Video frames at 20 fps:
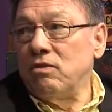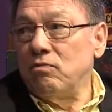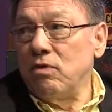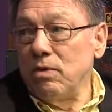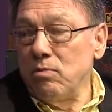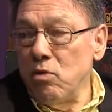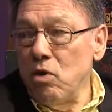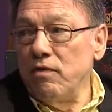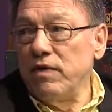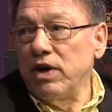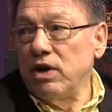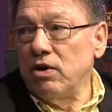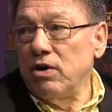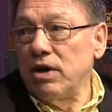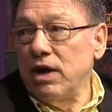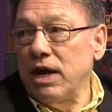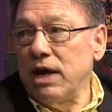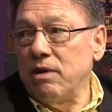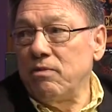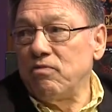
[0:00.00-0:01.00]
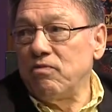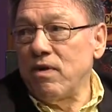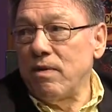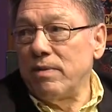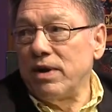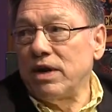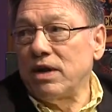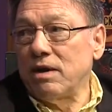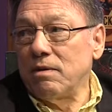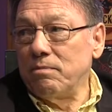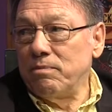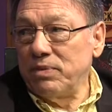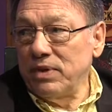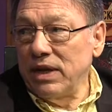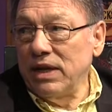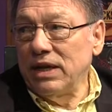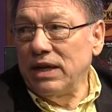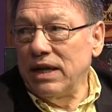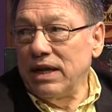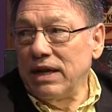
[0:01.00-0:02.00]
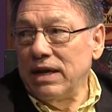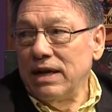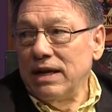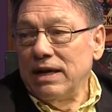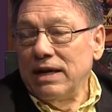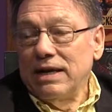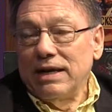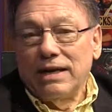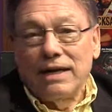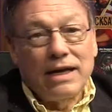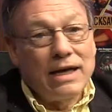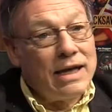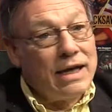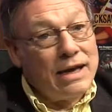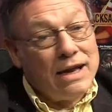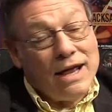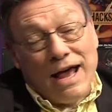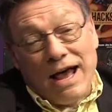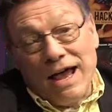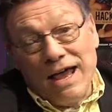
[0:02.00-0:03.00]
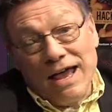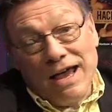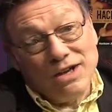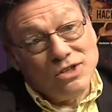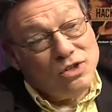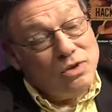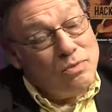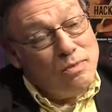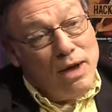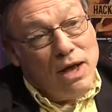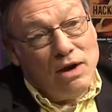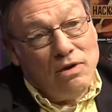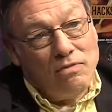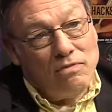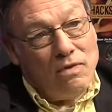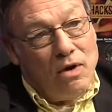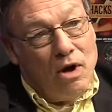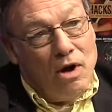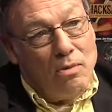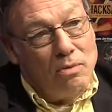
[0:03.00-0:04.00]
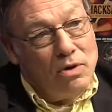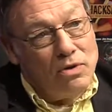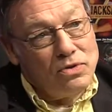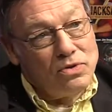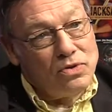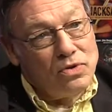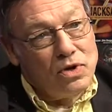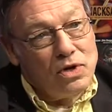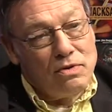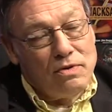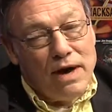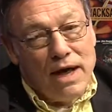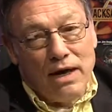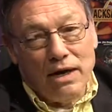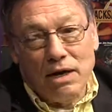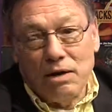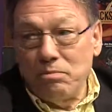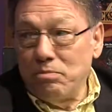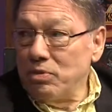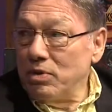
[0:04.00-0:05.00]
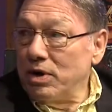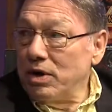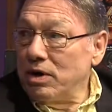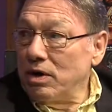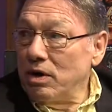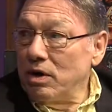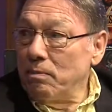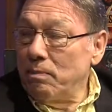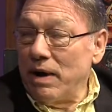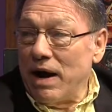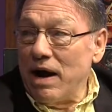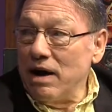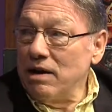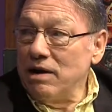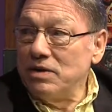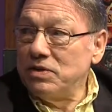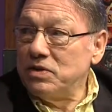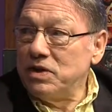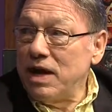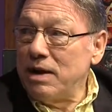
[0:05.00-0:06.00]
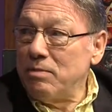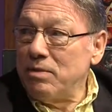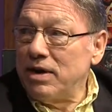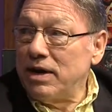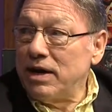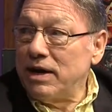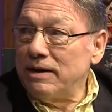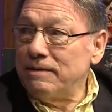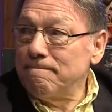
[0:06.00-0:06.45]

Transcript: removing her name from it completely. And I actually might have almost turned around and put her partner's name on it.